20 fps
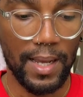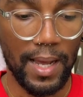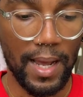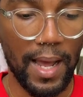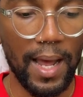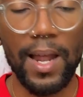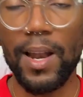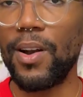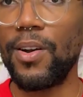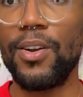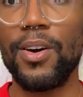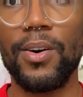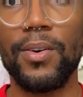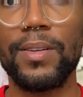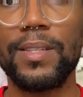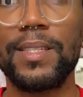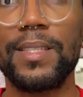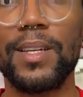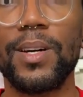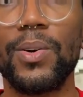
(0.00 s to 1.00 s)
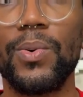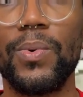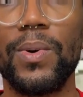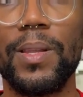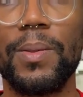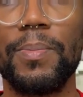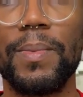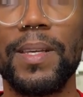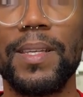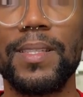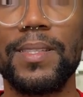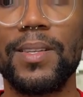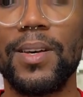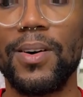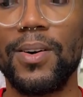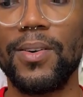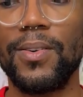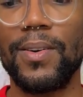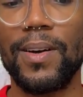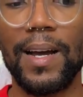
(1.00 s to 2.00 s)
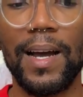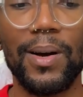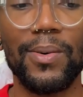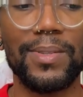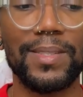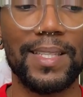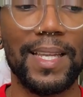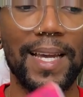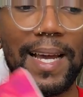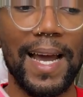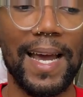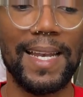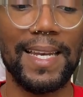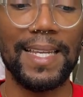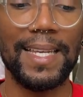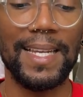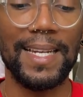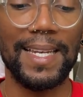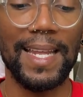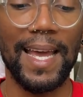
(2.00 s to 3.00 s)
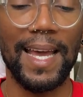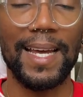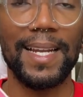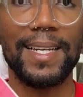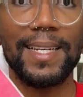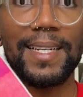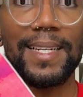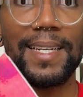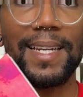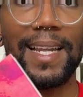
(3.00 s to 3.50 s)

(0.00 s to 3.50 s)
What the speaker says: I don't know, it stuck with me. So I was like, I need that.